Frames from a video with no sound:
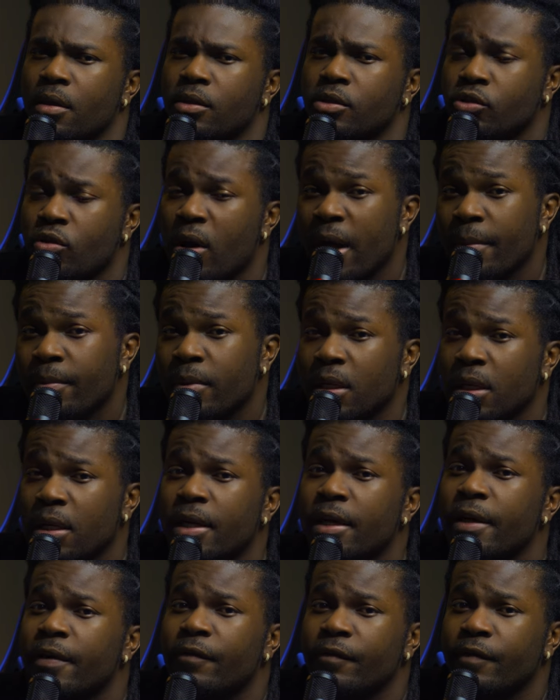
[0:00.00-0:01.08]
So I
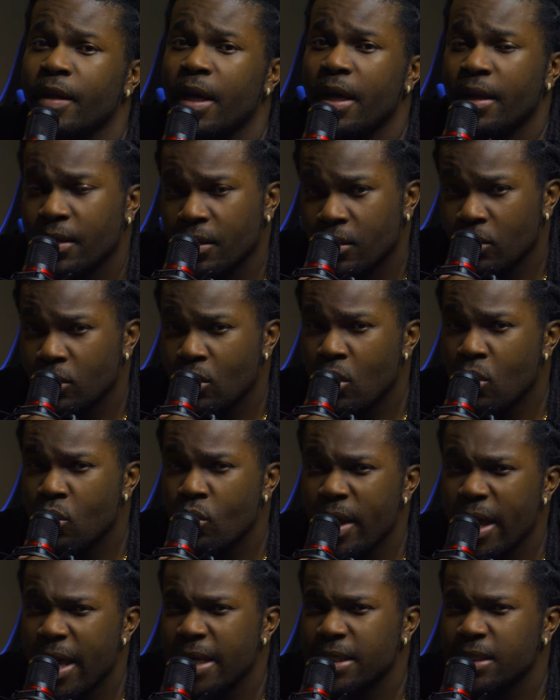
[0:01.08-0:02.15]
believe that
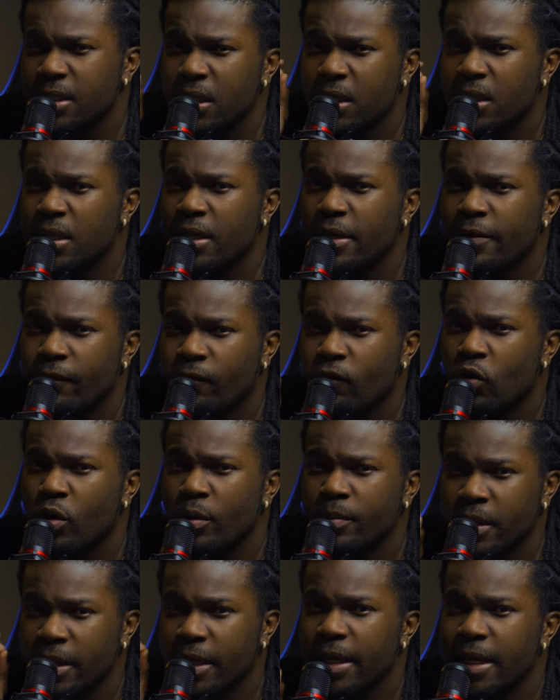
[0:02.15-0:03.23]
no S T D
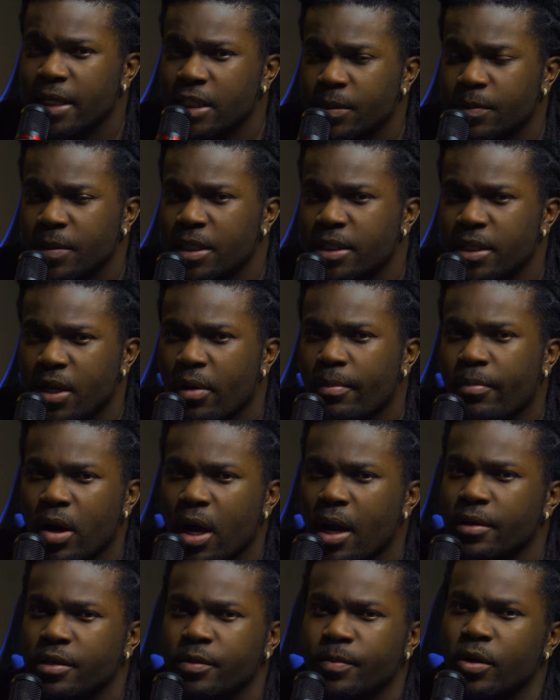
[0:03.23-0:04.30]
formed against me shall
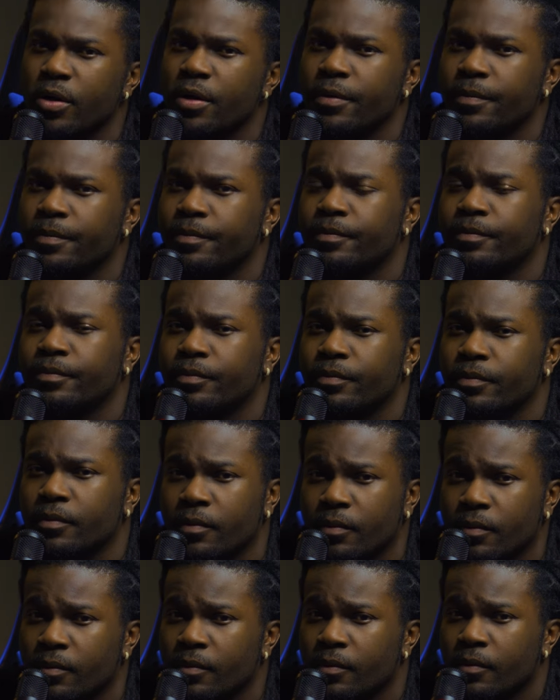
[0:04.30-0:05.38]
prosper.
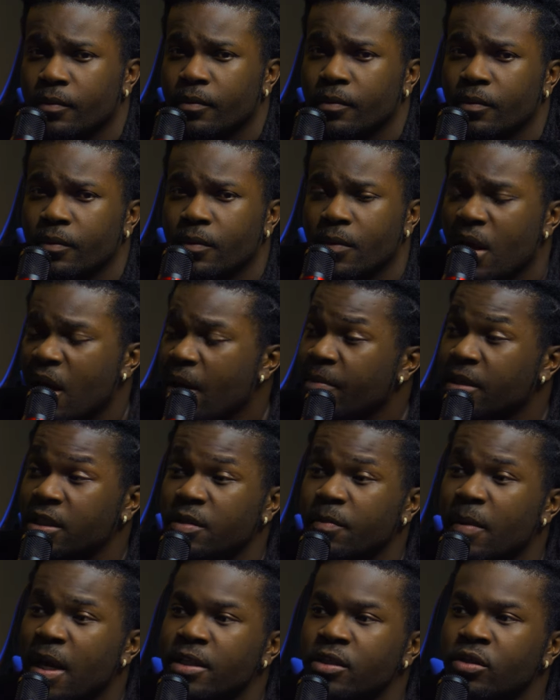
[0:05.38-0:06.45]
I've been
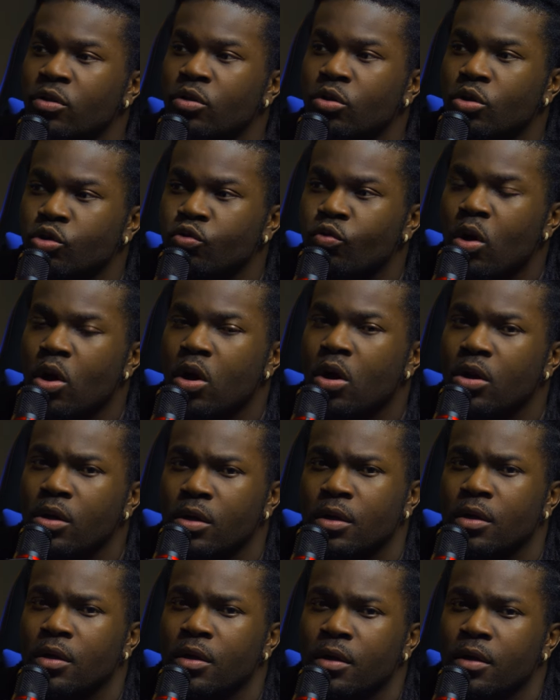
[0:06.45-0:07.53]
smashing girls
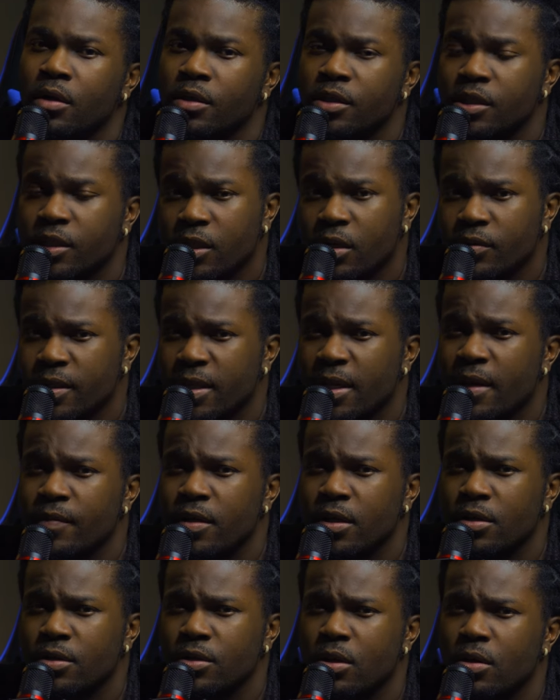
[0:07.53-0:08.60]
raw since I was
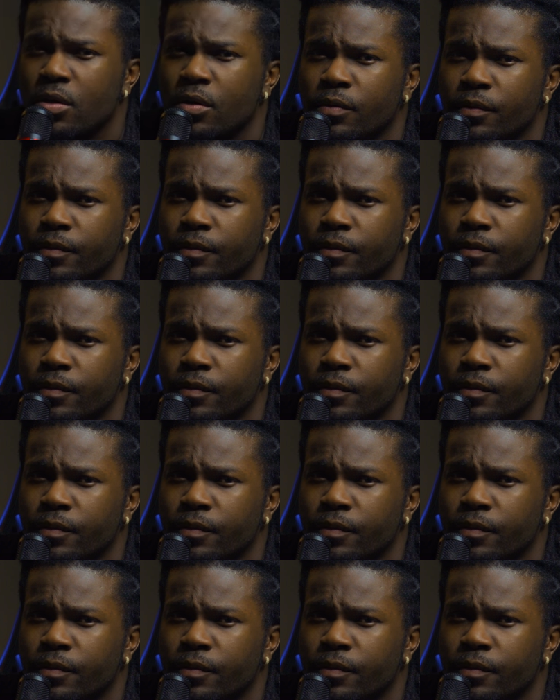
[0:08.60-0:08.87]
eleven years old.